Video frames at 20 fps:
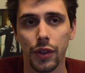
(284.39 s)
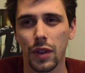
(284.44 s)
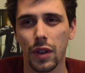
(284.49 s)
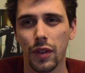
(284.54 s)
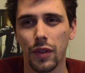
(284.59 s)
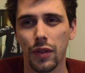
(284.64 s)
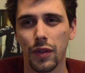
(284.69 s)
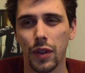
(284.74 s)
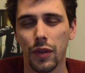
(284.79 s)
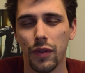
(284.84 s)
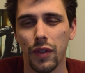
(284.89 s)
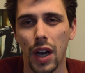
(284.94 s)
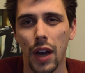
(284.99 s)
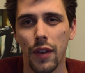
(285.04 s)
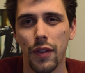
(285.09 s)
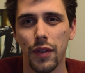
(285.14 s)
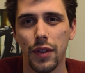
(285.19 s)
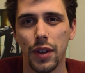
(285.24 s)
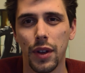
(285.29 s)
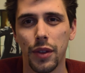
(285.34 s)
The
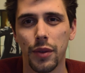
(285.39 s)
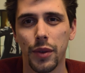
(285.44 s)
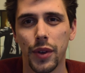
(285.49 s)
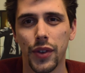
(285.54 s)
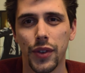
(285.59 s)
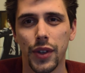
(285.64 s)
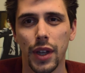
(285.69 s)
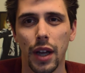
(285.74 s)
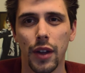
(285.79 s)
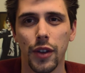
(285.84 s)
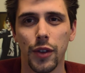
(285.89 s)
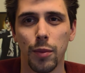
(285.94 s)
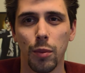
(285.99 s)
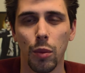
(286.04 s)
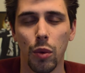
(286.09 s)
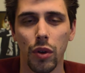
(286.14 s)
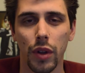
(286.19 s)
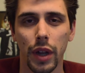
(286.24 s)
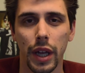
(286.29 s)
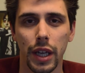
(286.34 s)
553 sounds
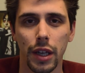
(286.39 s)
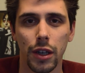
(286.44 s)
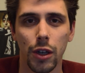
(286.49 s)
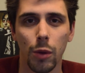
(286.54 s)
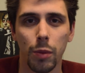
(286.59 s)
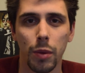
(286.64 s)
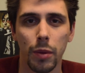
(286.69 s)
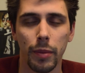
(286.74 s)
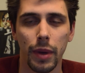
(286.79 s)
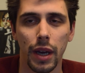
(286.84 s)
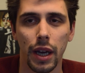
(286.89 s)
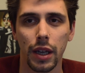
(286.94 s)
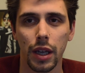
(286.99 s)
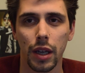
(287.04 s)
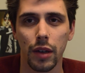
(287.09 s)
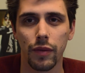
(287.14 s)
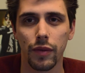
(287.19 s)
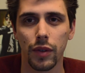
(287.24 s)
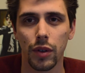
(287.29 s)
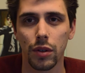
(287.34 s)
more like an open back
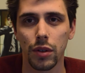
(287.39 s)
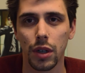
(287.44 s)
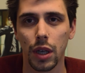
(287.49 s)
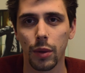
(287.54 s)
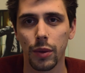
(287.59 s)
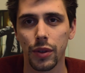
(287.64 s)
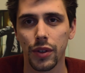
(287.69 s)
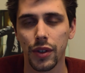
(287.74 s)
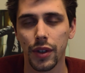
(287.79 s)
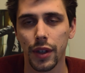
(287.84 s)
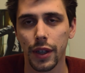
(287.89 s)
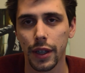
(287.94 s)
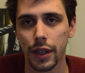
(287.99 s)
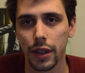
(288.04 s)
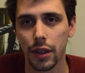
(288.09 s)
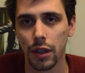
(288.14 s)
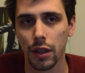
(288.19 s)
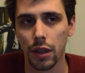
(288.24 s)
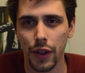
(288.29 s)
headphone, I would say.